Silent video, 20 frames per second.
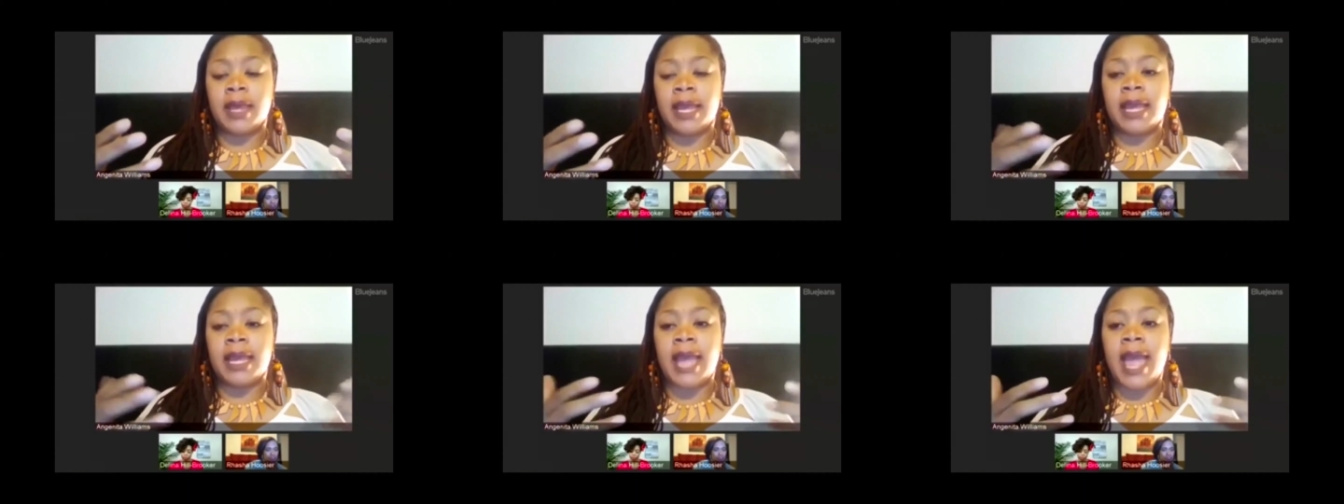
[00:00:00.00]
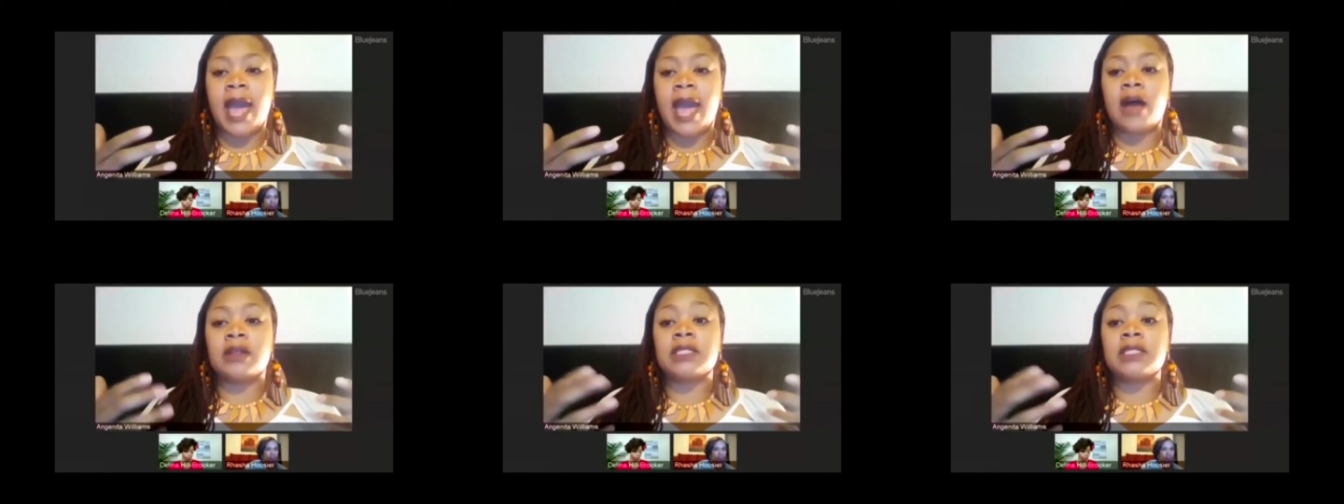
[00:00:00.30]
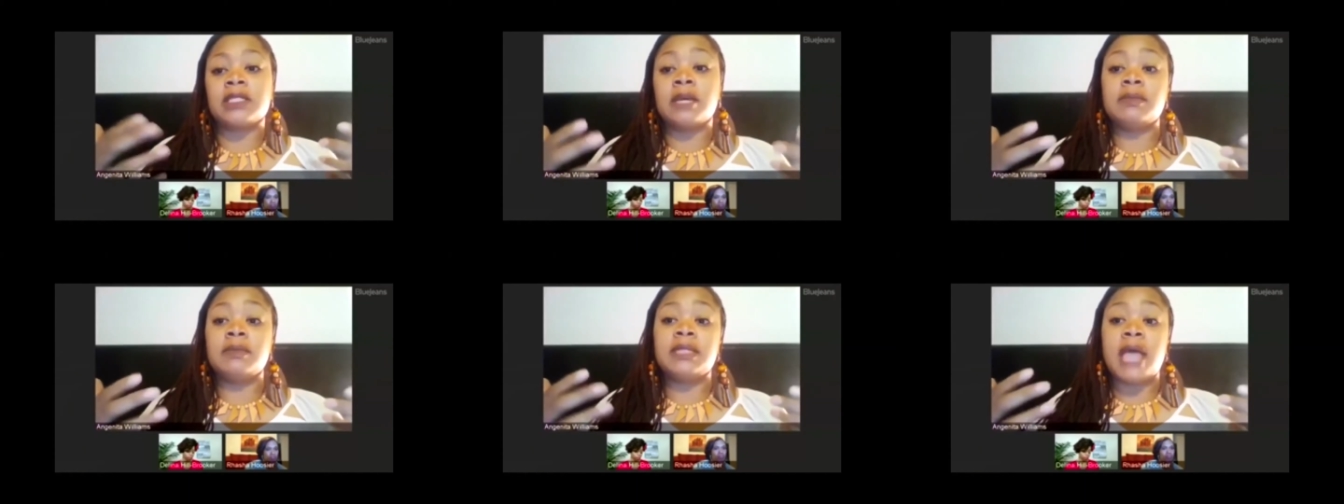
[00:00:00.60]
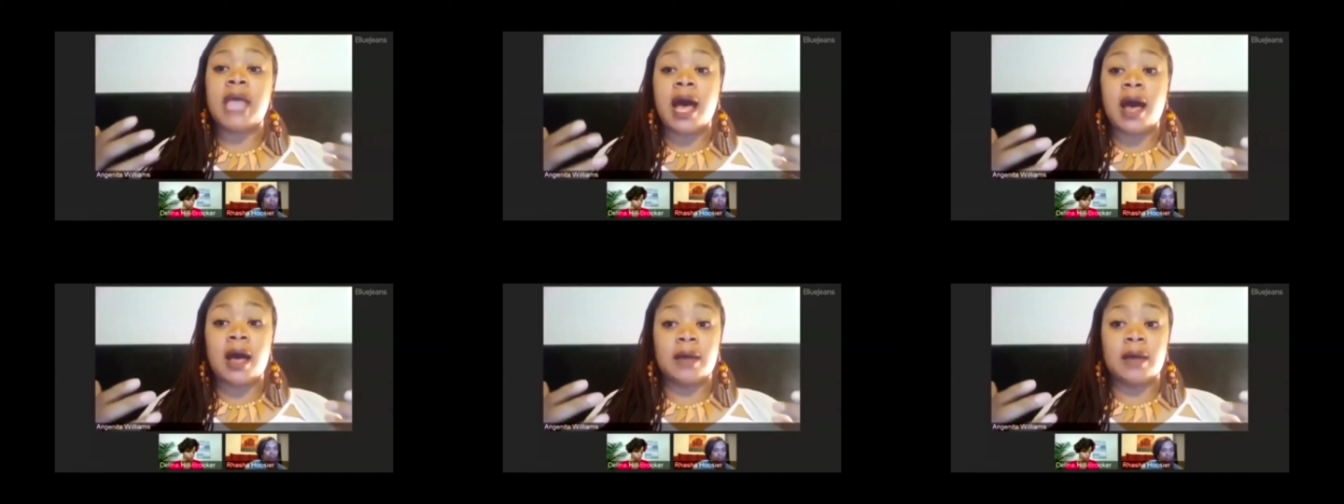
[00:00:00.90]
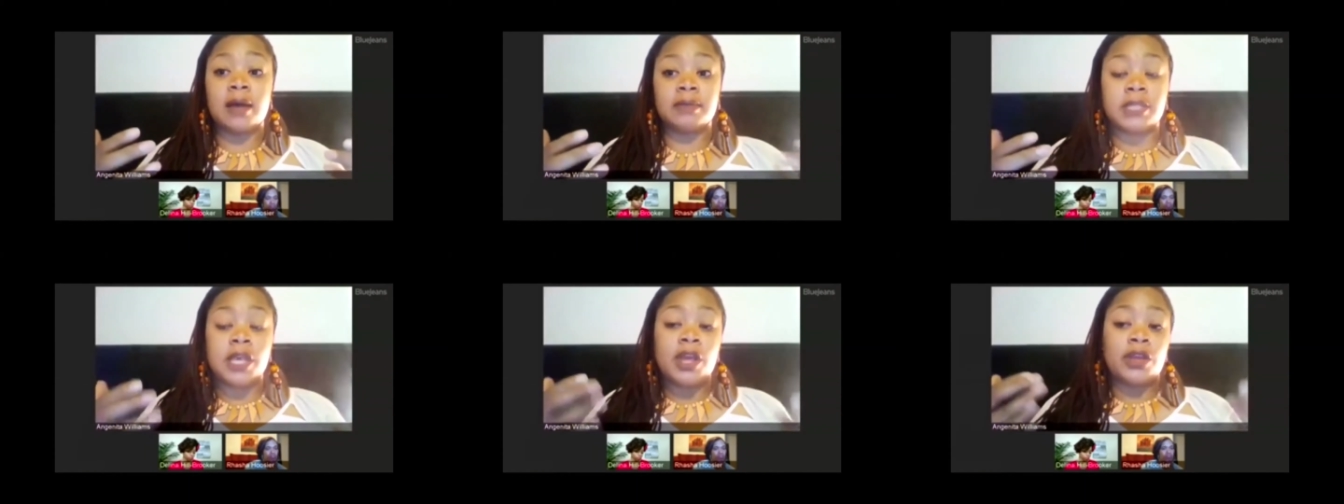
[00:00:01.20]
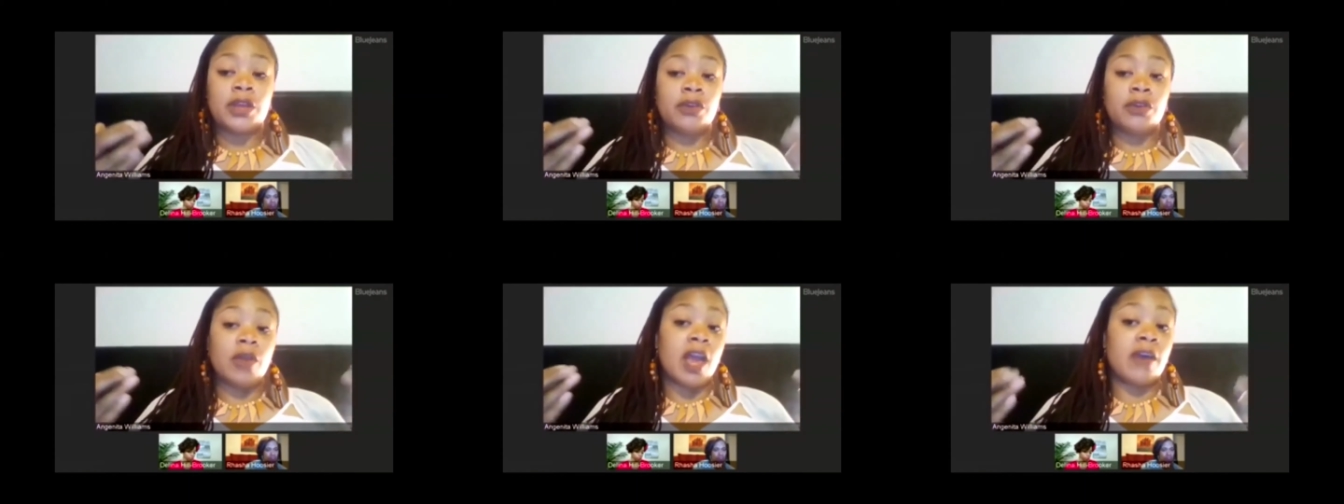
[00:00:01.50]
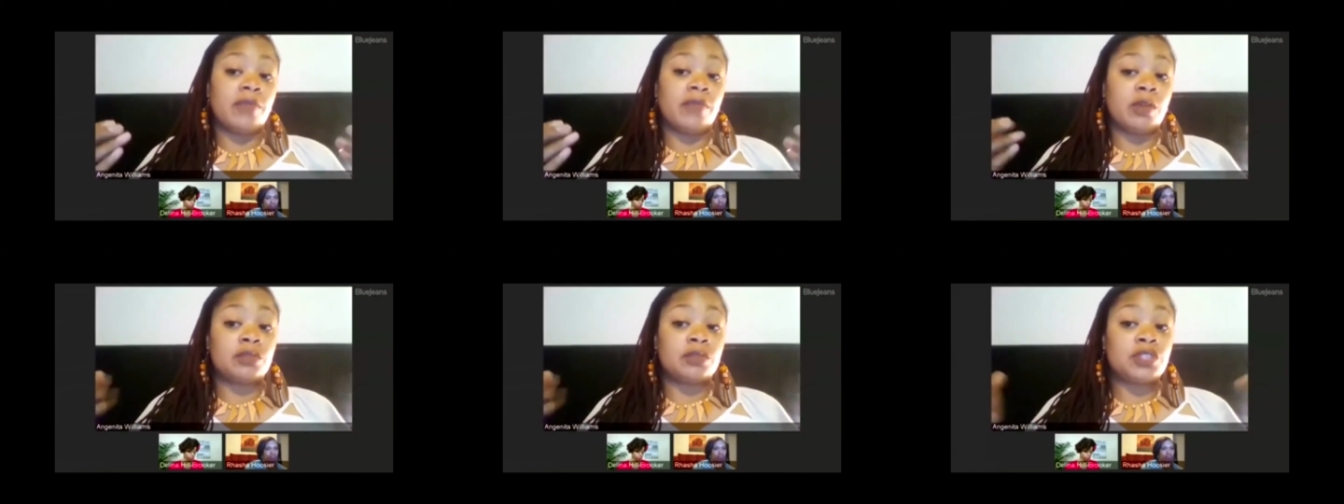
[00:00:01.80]
and how sometimes you have
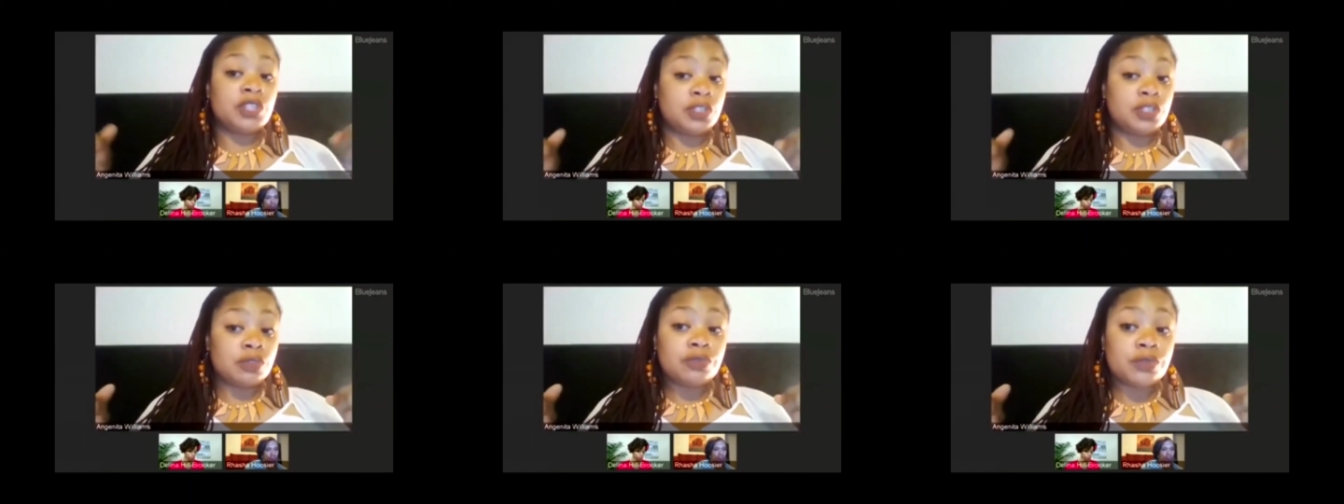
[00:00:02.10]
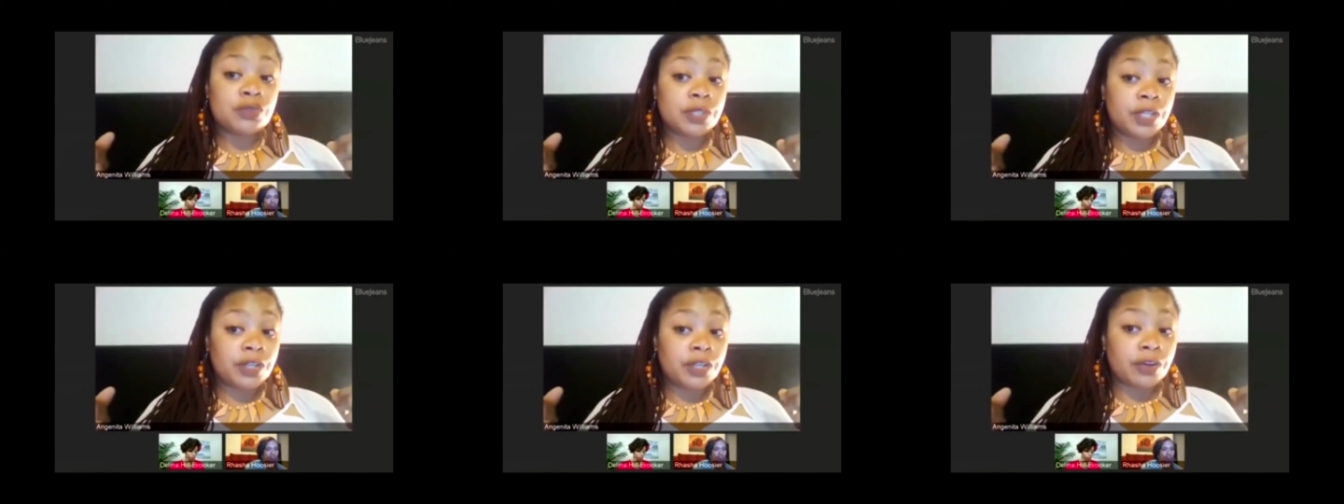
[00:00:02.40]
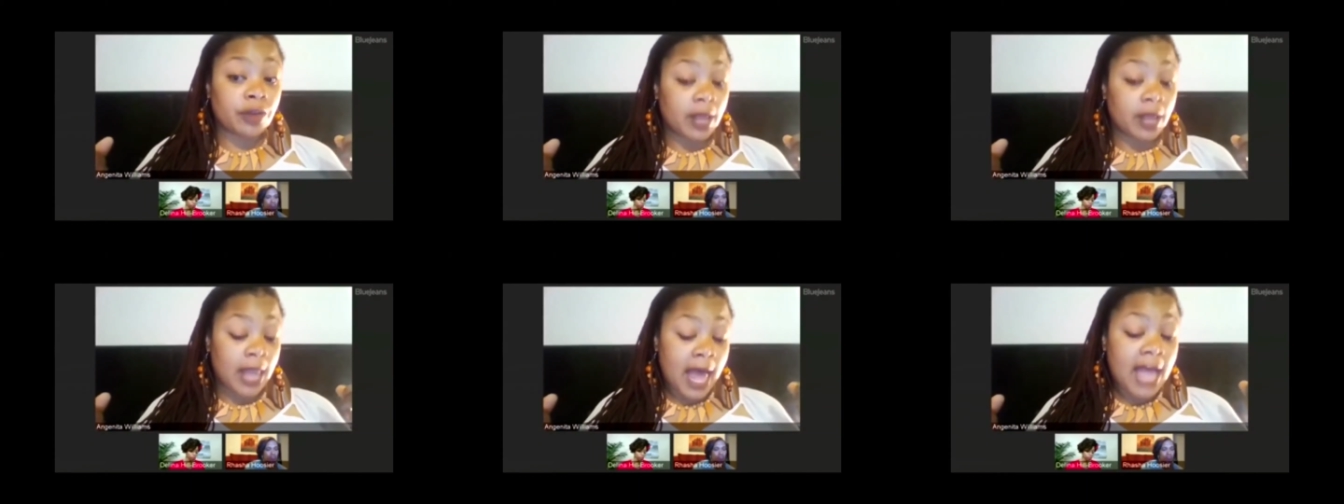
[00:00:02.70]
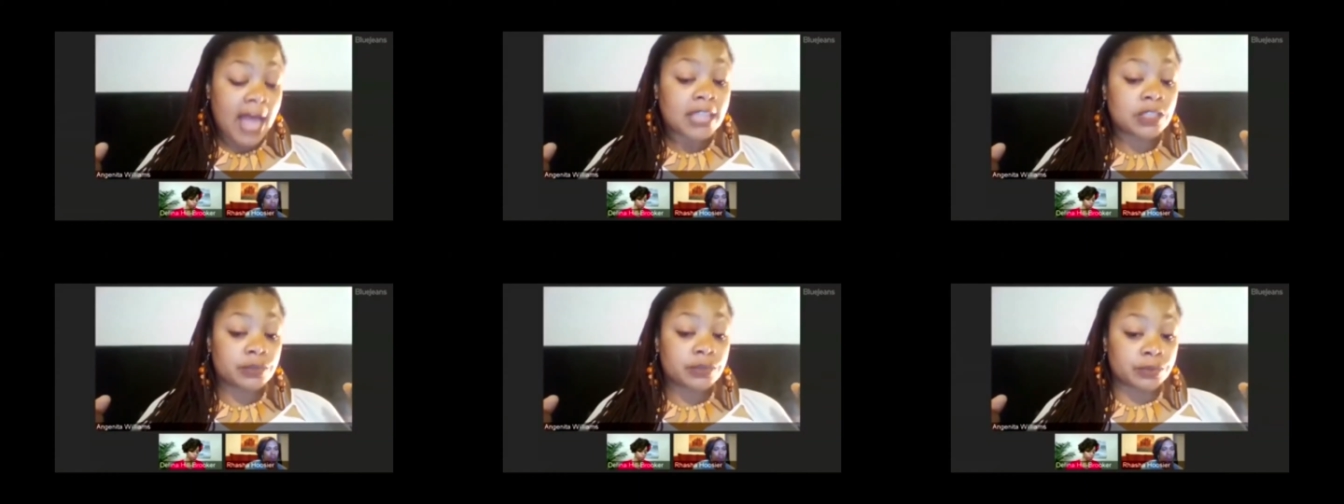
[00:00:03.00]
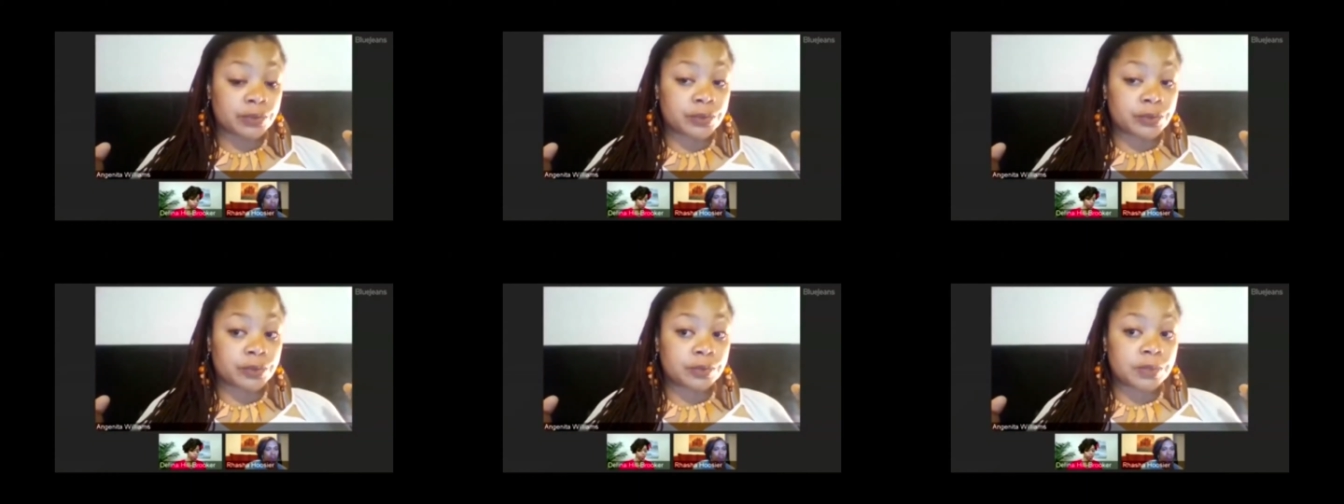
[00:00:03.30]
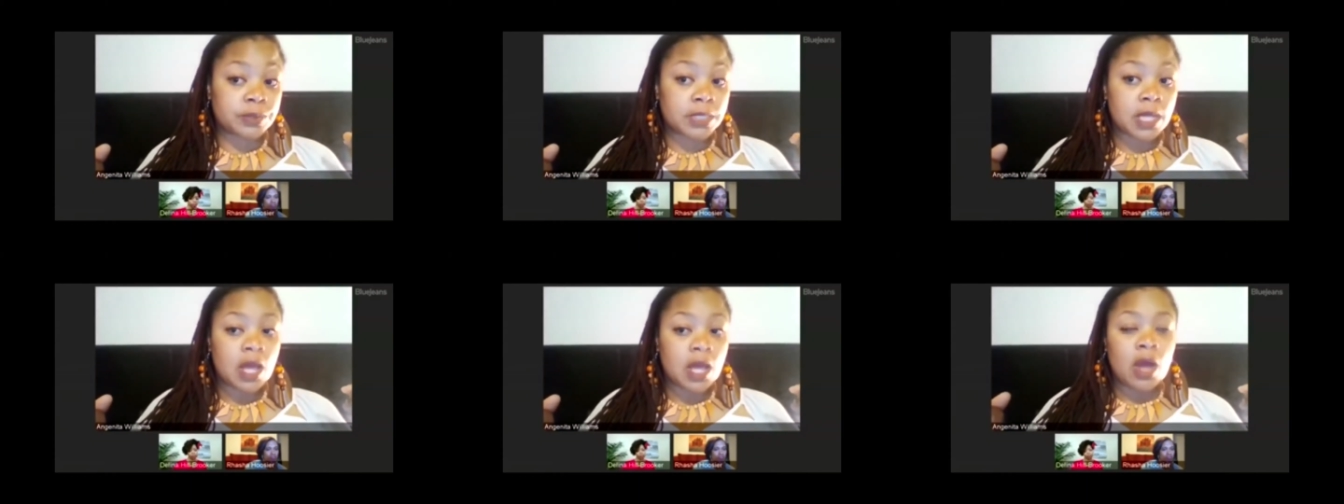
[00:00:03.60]
those children in your classrooms